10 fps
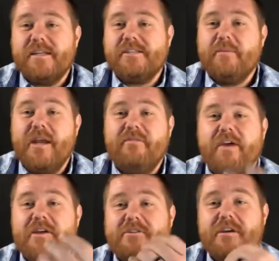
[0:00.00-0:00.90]

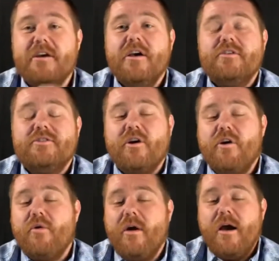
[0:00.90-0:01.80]
manufacturing.
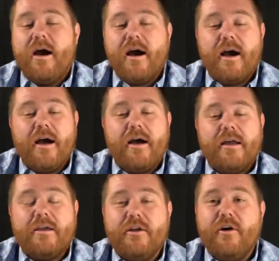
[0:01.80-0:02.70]
So,
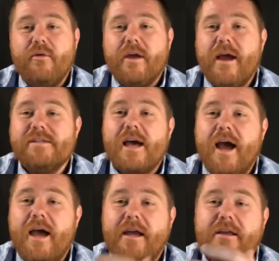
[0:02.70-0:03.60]
guys,
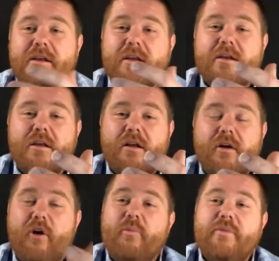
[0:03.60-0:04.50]
I
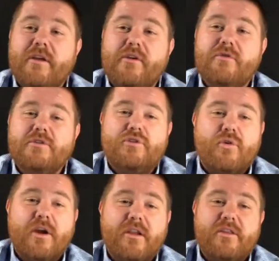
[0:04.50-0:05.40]
hope that you
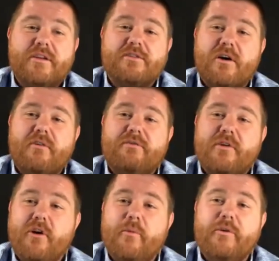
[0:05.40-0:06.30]
enjoyed this
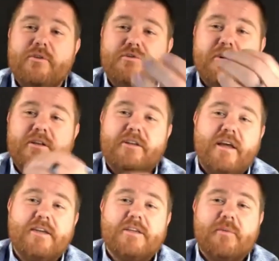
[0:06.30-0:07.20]
overview. Hope you enjoyed
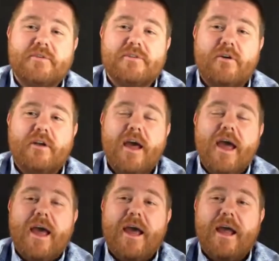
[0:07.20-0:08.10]
today's episode,
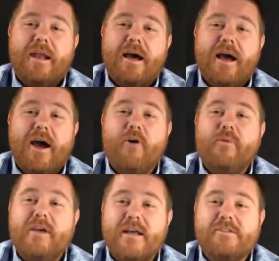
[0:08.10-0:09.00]
and I hope
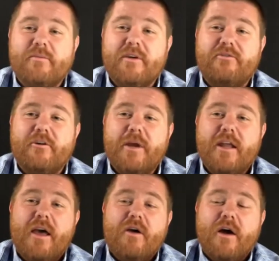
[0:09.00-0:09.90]
you got something from it.
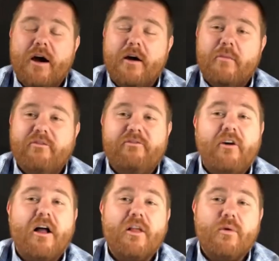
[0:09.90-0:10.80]

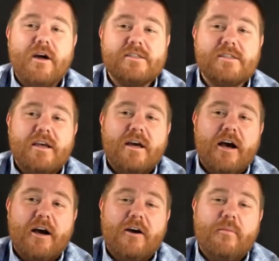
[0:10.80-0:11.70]
Follow us,
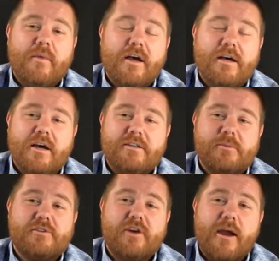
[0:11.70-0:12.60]

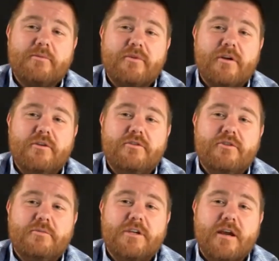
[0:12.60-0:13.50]
subscribe to our
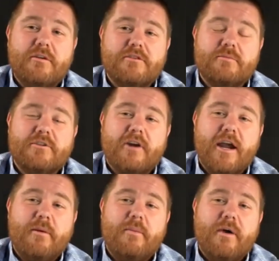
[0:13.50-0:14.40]
YouTube channel, subscribe